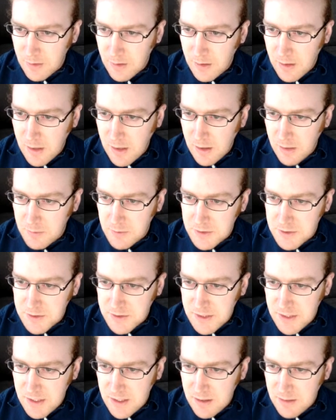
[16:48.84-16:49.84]
Which is
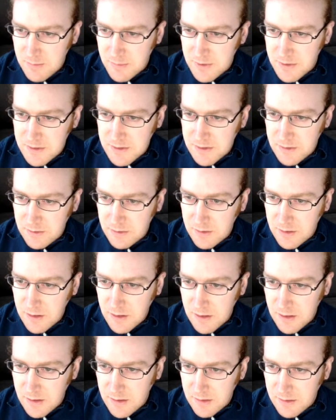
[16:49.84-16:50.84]
setting up this whole
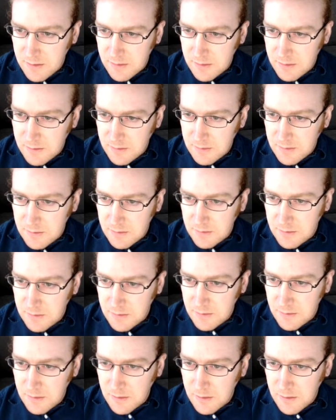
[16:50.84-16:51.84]
cut.
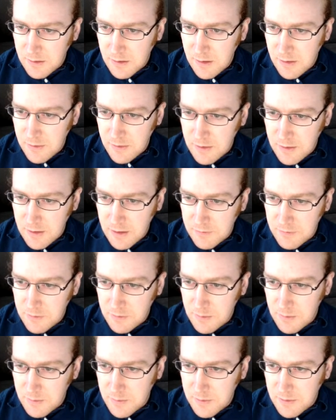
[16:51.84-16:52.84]
And then I have to
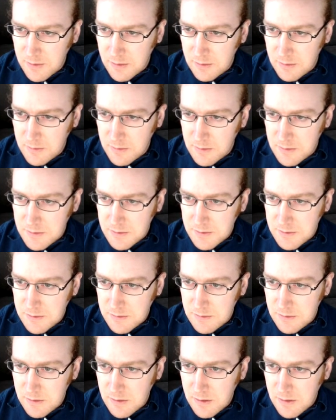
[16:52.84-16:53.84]
run with that, of course.
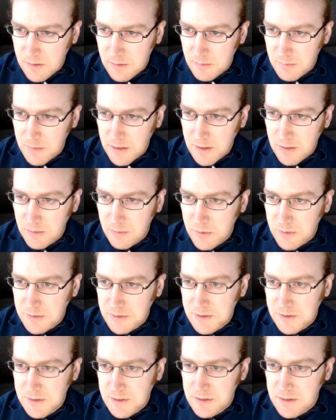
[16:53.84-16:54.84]
But I will
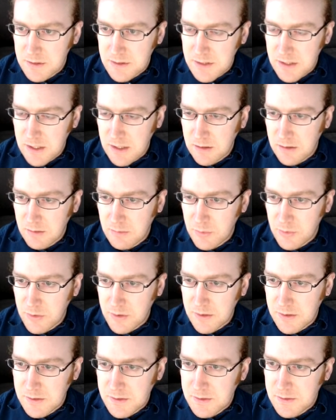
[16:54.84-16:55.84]
just take the
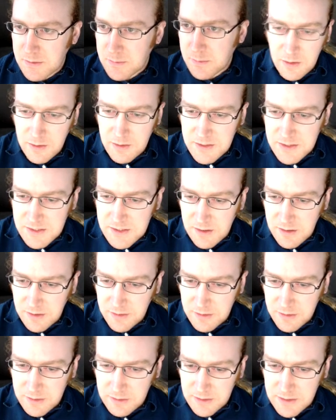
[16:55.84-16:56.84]
points. This is all
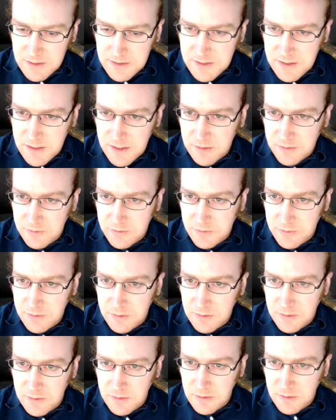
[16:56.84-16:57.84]
third line stuff.
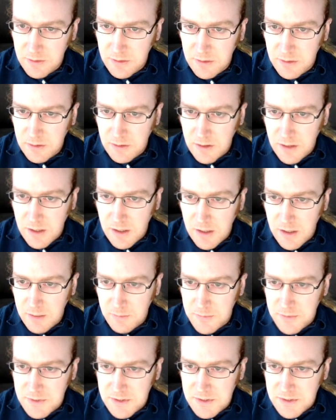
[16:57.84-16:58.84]

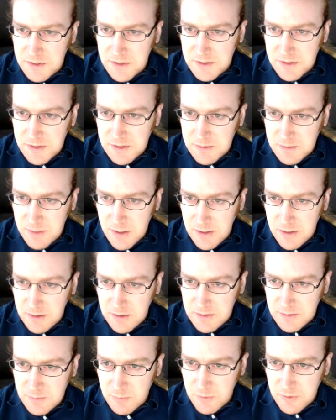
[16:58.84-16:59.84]
This is just expanding
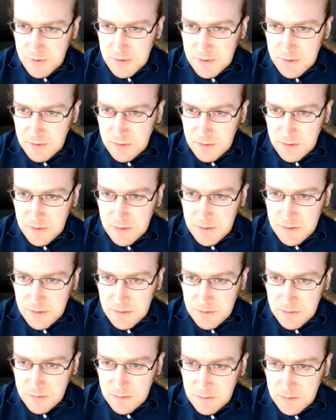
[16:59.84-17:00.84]
his points, of course.
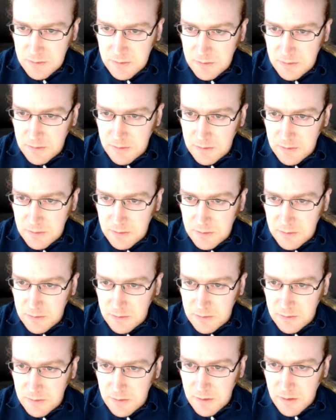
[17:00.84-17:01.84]

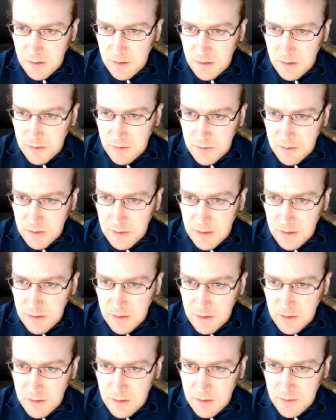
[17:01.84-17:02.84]
Going
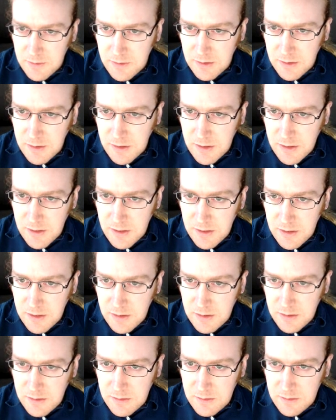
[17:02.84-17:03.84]
here and then
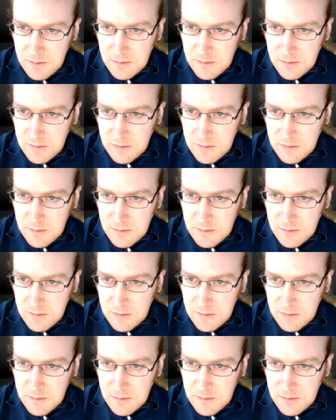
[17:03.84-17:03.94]
cutting.